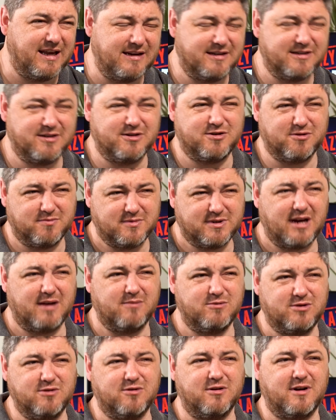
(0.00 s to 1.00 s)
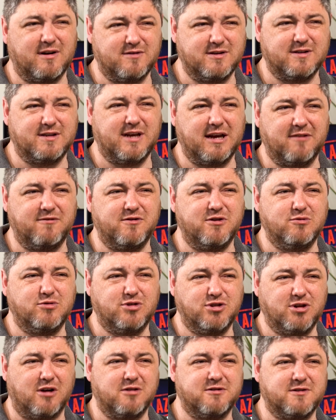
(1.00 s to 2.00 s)
So sometimes you're going to have to take a few
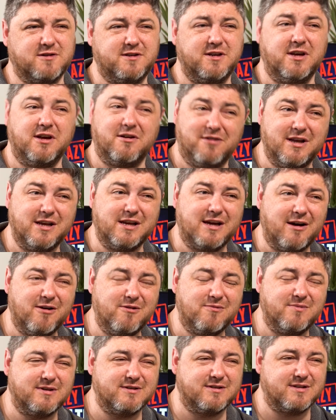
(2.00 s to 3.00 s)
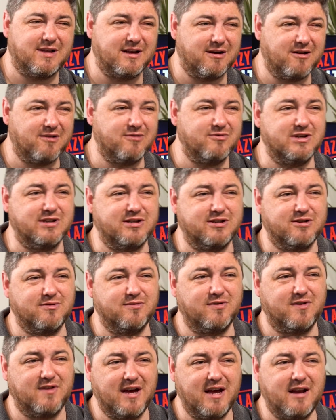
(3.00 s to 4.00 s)
shots to your ego because you're too
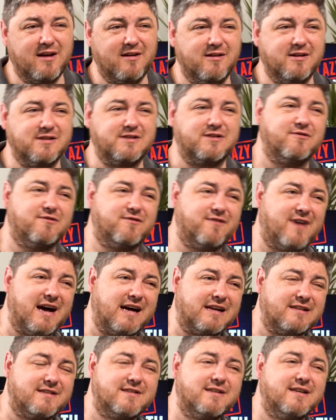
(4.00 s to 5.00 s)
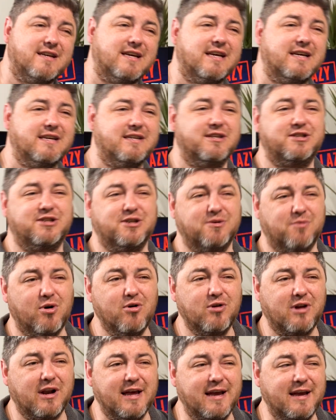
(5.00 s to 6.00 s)
thin, you're too fat, you're too
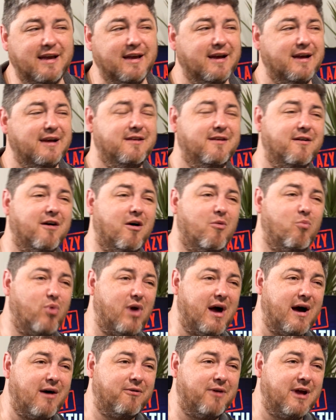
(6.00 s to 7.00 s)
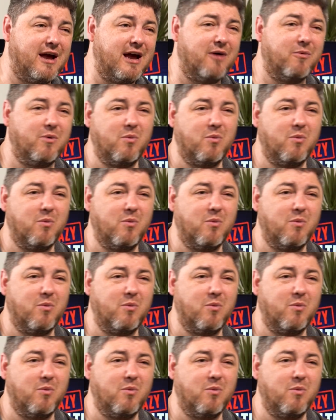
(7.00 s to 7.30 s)
ugly, you got brown hair, we